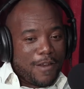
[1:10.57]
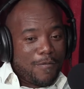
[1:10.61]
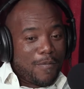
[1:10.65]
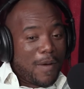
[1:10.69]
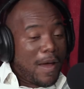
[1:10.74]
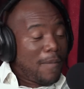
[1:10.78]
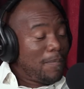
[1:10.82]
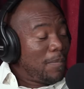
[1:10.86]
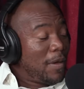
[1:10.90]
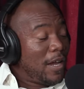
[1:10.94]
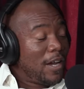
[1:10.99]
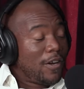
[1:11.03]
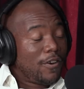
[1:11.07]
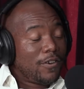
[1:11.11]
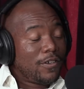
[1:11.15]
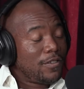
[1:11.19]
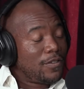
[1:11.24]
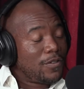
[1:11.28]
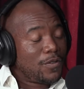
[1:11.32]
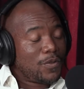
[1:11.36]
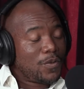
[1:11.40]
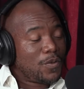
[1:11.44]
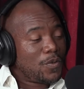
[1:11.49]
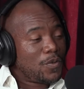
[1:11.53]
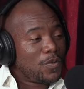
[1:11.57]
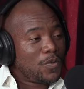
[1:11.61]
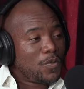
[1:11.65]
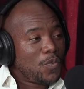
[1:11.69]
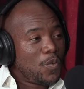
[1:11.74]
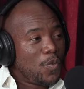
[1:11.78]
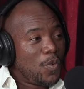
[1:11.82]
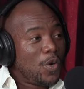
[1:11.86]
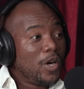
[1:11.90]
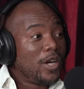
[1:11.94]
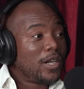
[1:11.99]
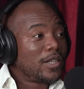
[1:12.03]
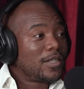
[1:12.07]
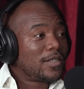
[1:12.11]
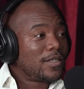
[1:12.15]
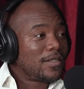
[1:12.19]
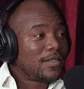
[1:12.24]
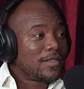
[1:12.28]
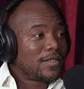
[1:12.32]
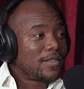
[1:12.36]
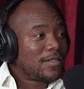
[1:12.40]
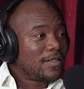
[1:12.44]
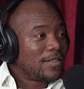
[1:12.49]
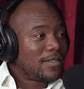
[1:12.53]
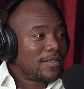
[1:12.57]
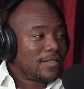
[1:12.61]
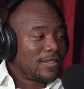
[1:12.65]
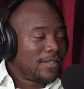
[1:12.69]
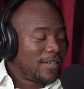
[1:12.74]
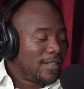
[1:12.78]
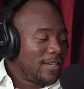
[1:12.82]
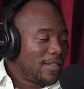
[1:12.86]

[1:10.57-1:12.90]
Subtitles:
my parents worked.